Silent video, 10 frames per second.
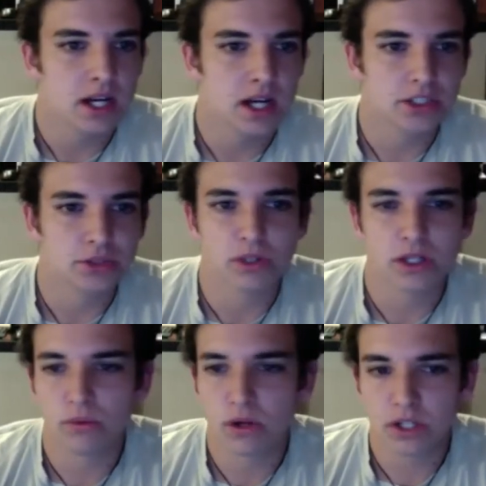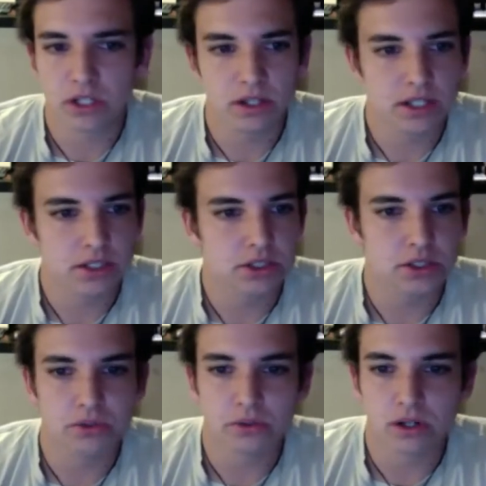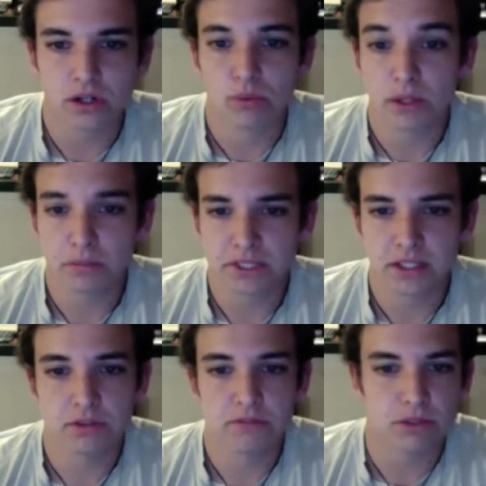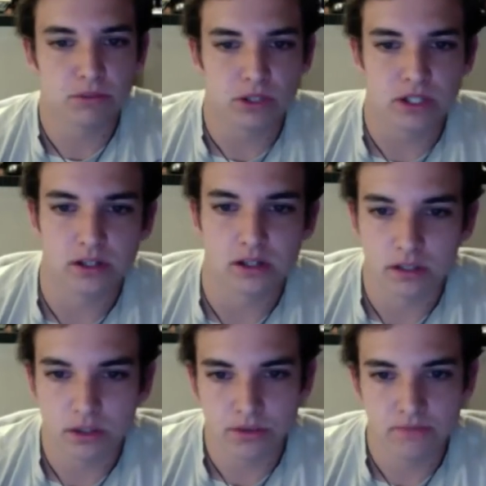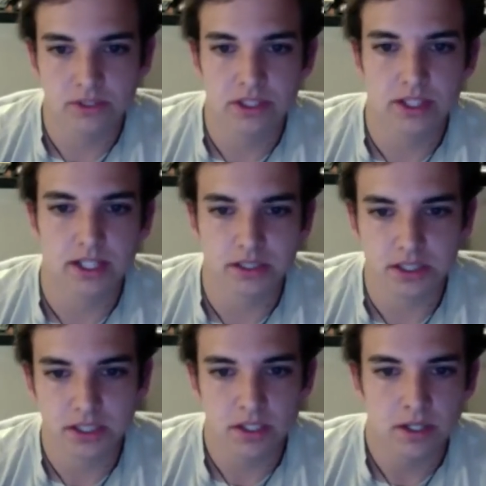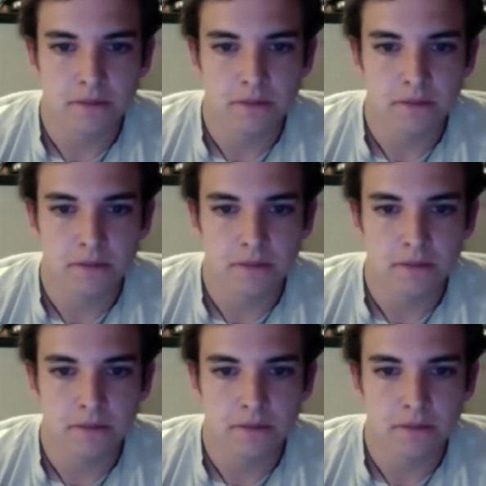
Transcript: I just want to walk you guys through our website that we've been working on, Coin Vigilante.